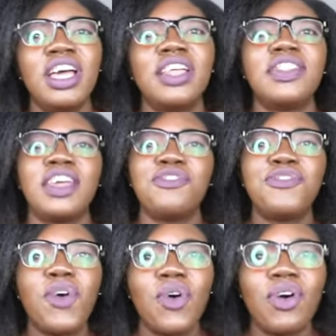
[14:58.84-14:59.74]
then
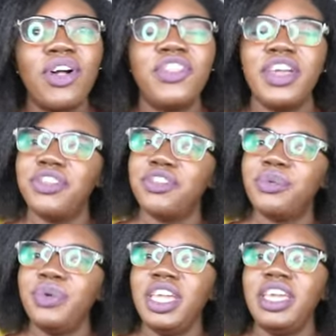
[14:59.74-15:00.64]
4, then
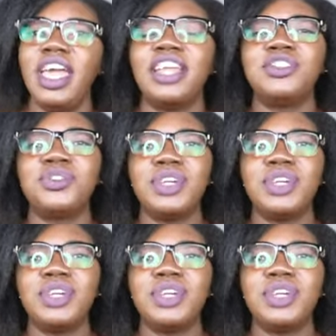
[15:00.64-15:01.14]
3, and you